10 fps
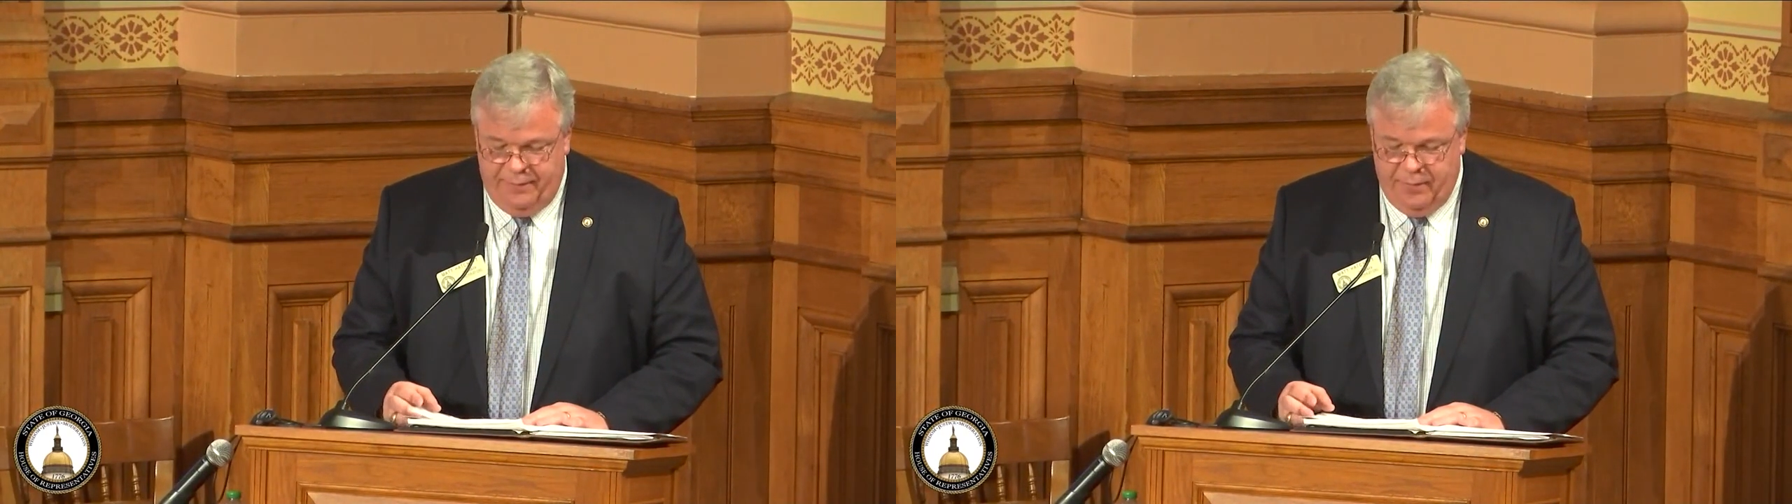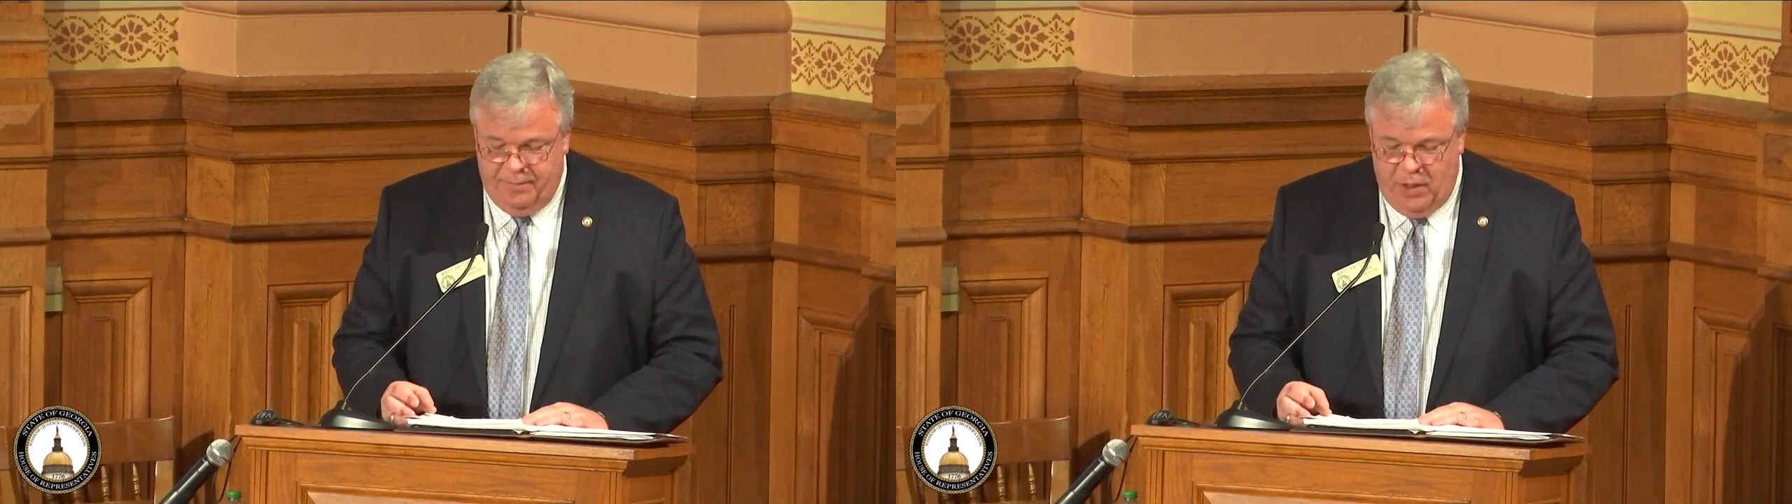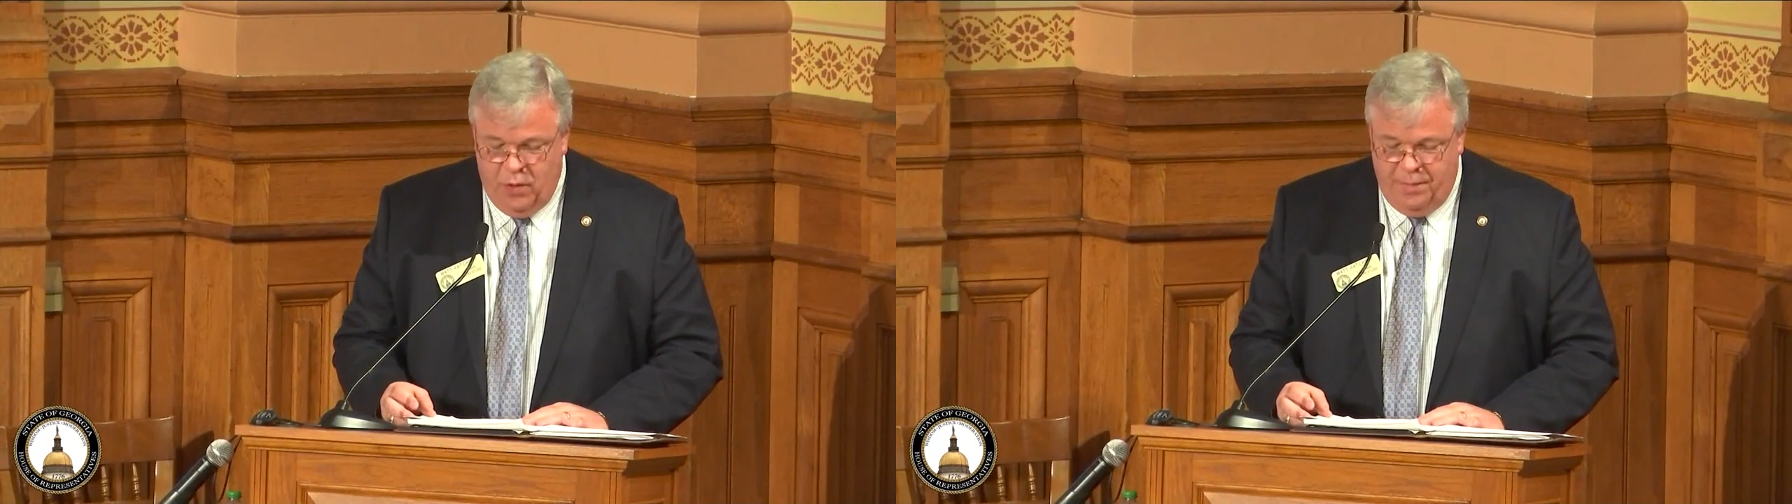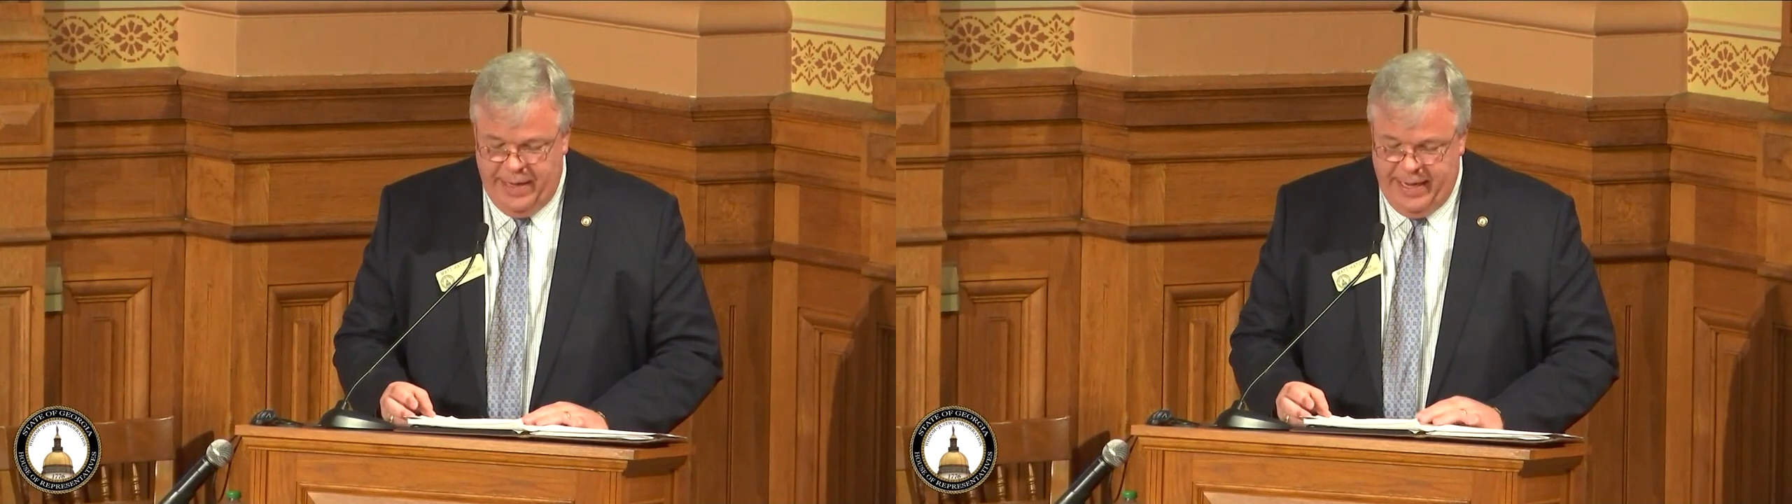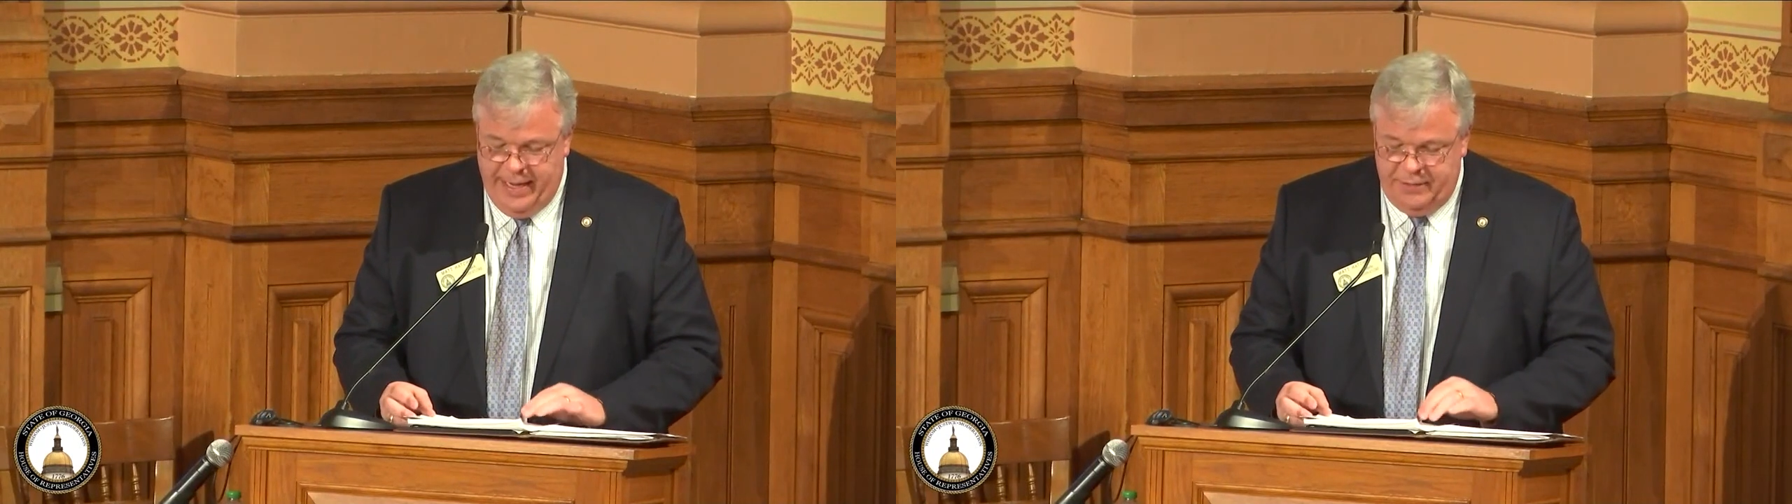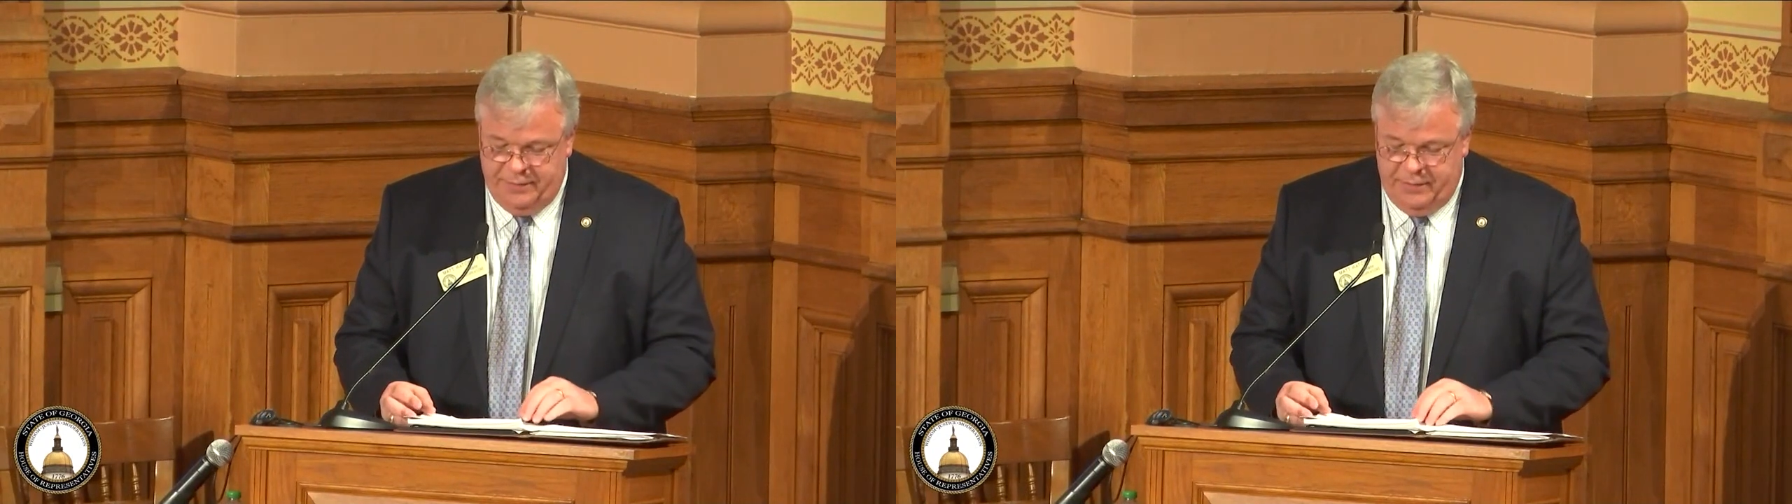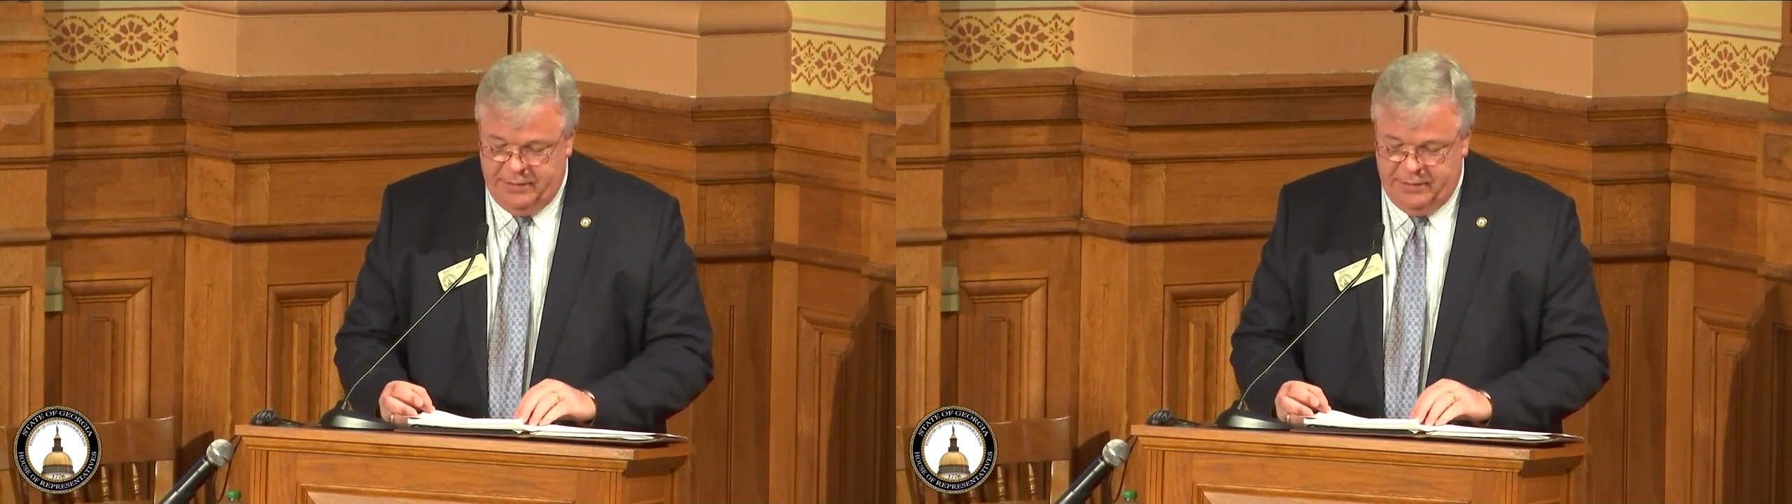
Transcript: for poll pads for the